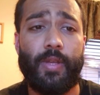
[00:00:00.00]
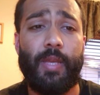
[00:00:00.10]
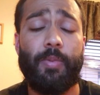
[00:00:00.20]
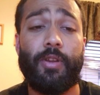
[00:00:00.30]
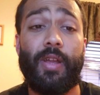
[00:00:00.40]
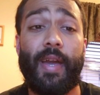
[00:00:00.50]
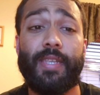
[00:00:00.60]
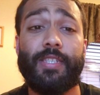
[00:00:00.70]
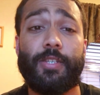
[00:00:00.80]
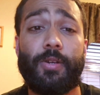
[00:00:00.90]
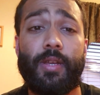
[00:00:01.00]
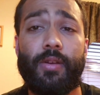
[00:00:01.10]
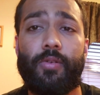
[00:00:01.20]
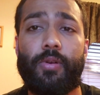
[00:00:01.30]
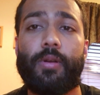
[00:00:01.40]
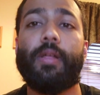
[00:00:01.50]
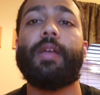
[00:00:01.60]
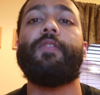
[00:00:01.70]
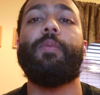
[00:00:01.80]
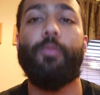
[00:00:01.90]
Keeping your head straight, or
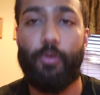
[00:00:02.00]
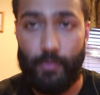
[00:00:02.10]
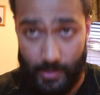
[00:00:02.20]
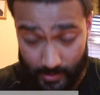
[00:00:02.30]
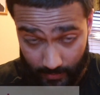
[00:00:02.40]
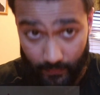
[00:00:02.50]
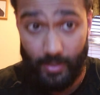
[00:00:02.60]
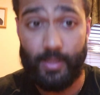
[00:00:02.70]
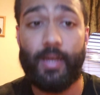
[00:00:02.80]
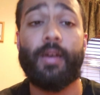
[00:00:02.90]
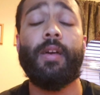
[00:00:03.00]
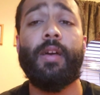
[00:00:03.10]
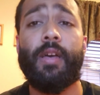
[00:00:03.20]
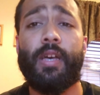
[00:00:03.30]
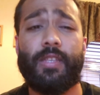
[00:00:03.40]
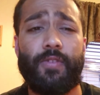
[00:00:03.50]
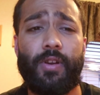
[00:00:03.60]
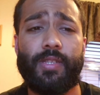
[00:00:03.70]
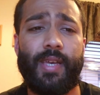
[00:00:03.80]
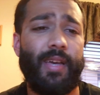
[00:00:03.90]
like if it moves and stuff like that, as
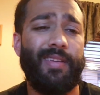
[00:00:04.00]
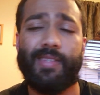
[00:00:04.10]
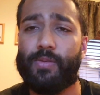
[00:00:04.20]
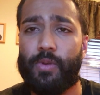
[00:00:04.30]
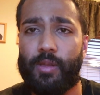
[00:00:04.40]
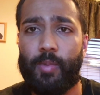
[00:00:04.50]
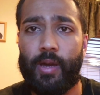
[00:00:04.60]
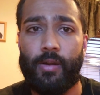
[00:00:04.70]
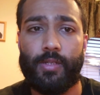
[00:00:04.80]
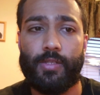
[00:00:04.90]
far as that, it doesn't really matter.